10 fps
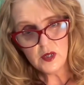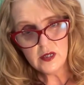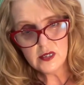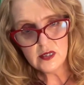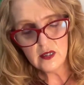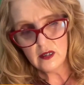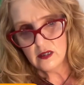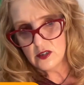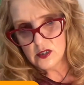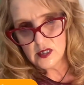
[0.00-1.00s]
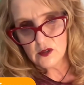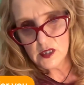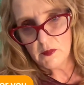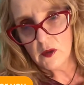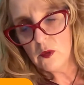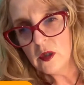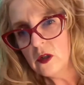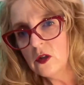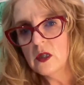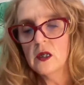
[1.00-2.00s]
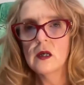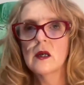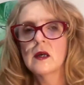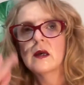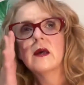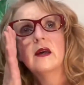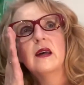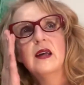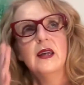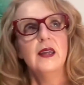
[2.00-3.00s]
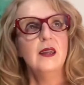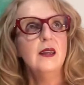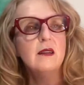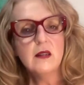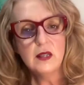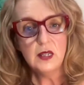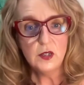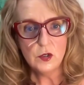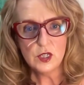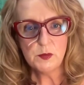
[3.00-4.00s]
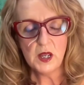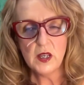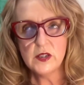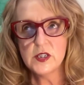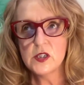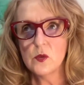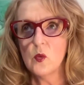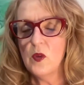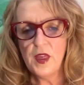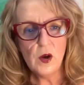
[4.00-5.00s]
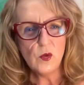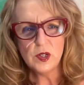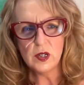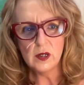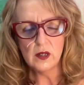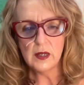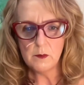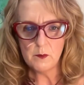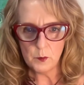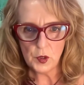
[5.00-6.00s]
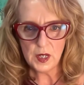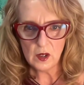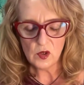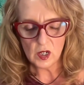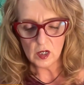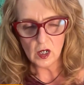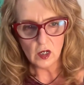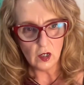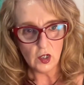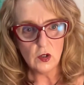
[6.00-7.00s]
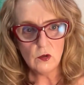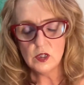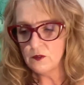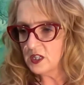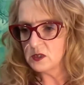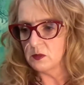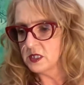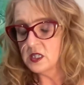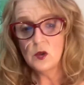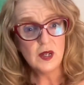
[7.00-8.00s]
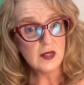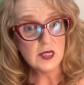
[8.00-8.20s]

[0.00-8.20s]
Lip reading: way to see just how something would look in your space without like putting out a huge investment. Say you want to get